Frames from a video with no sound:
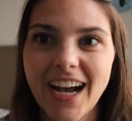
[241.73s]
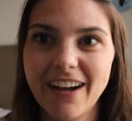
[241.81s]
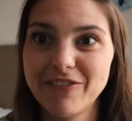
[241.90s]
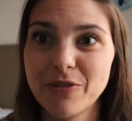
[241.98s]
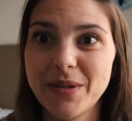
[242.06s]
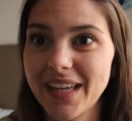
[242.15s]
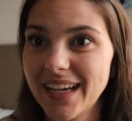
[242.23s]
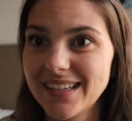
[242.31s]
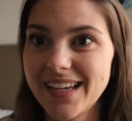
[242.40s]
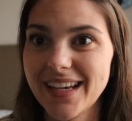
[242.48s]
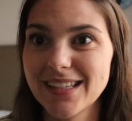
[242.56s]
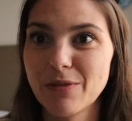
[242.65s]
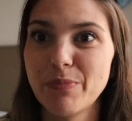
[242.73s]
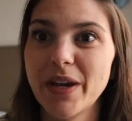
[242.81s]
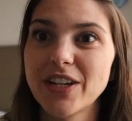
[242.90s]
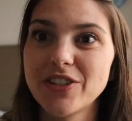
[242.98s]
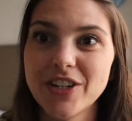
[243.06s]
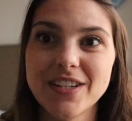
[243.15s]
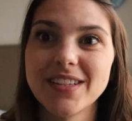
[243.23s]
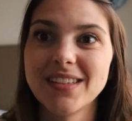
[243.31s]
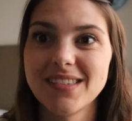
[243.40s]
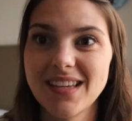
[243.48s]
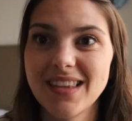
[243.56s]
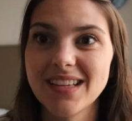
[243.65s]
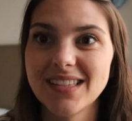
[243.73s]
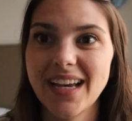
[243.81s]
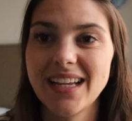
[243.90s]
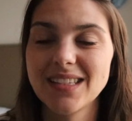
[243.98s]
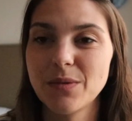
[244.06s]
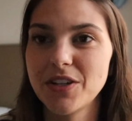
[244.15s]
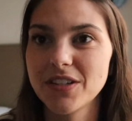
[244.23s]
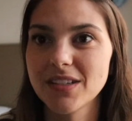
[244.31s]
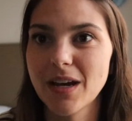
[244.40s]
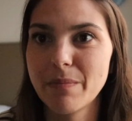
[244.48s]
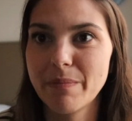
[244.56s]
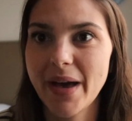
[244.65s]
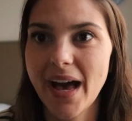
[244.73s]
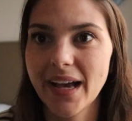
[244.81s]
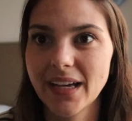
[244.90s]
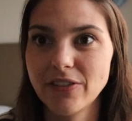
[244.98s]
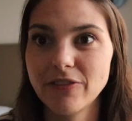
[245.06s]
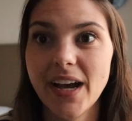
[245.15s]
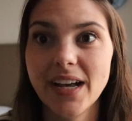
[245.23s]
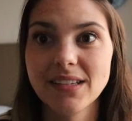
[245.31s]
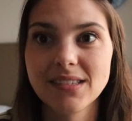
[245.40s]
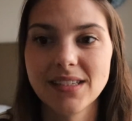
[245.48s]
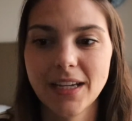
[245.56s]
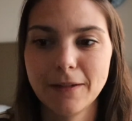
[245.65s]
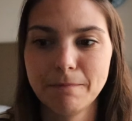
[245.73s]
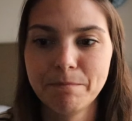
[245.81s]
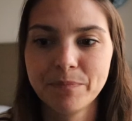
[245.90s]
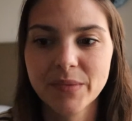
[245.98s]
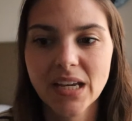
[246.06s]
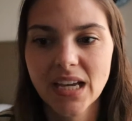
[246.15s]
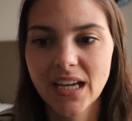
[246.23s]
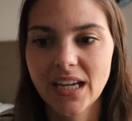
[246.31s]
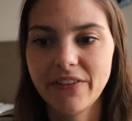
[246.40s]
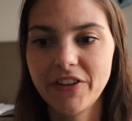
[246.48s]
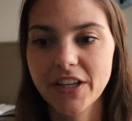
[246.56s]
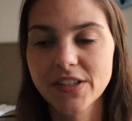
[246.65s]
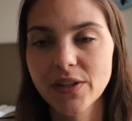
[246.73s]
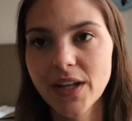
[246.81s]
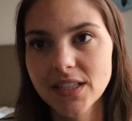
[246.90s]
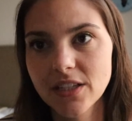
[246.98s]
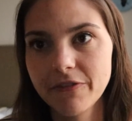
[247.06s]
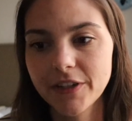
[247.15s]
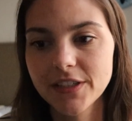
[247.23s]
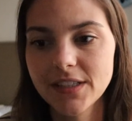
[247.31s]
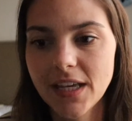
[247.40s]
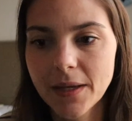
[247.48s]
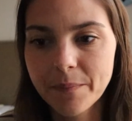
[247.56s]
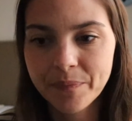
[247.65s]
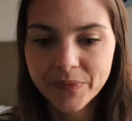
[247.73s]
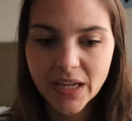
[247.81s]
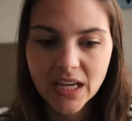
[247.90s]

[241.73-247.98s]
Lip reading: After we like take some pictures and see the sights, we just come back and rest and everything. So that's the first thing.